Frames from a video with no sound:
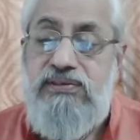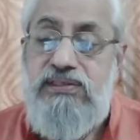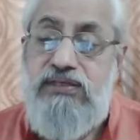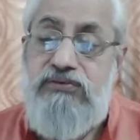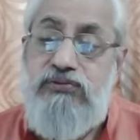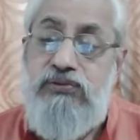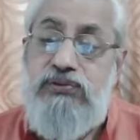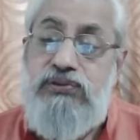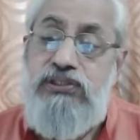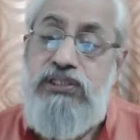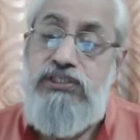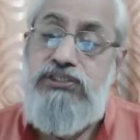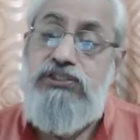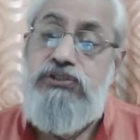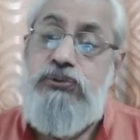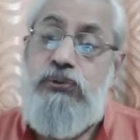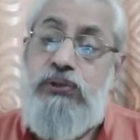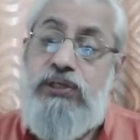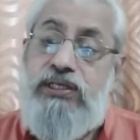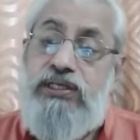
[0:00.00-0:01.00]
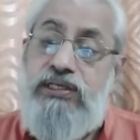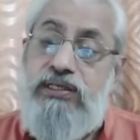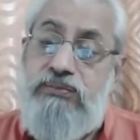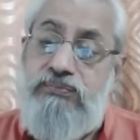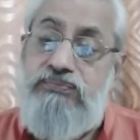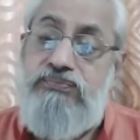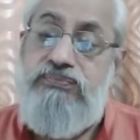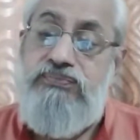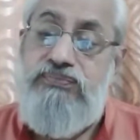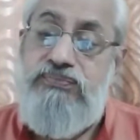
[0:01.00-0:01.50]
Therefore, this
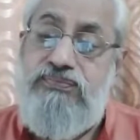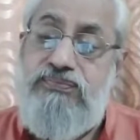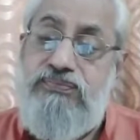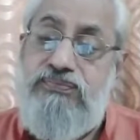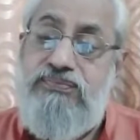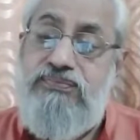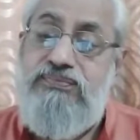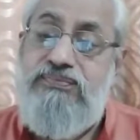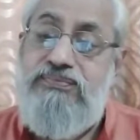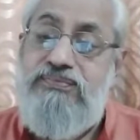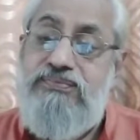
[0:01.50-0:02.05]
Turiyam,